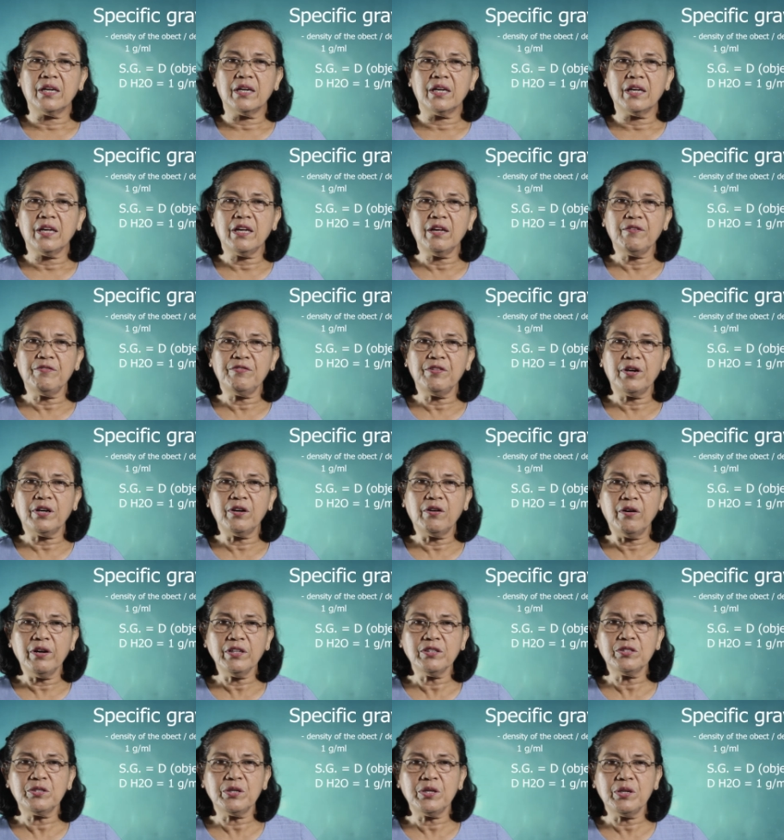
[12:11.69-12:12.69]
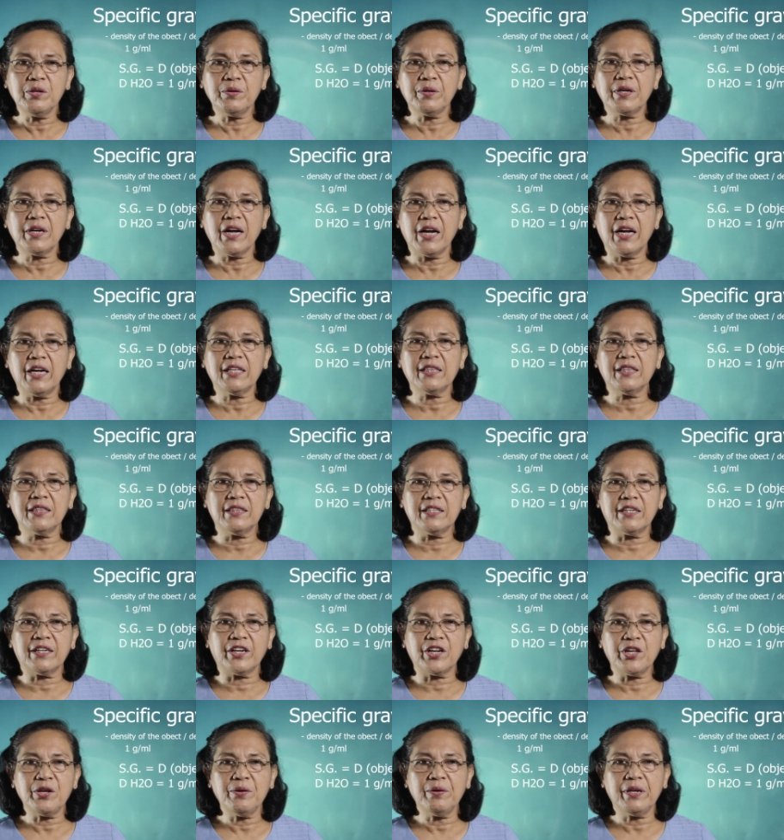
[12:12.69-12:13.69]
if you're going to look at
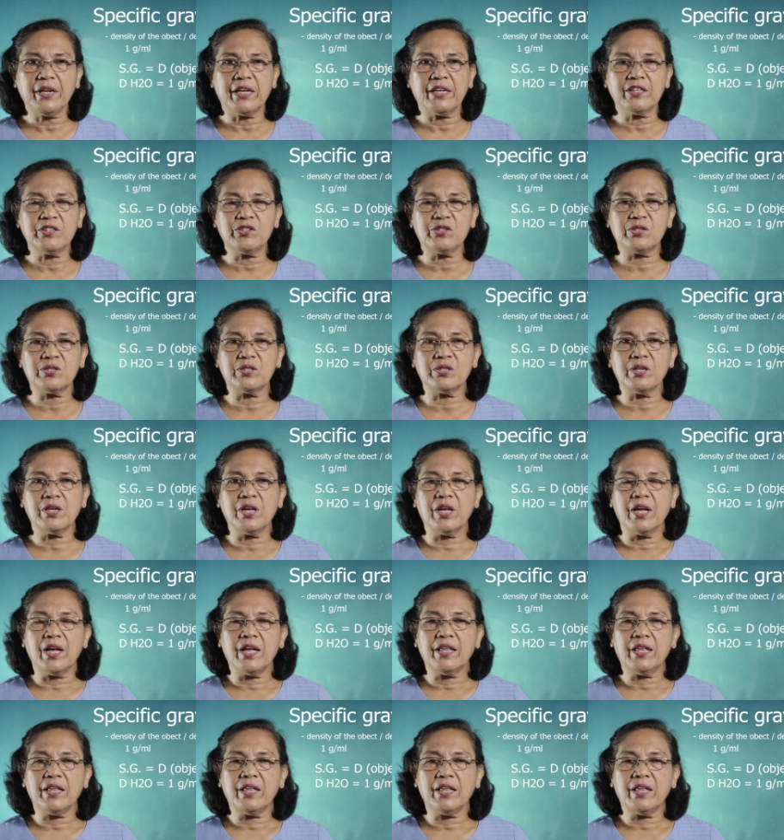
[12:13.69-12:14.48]
their units,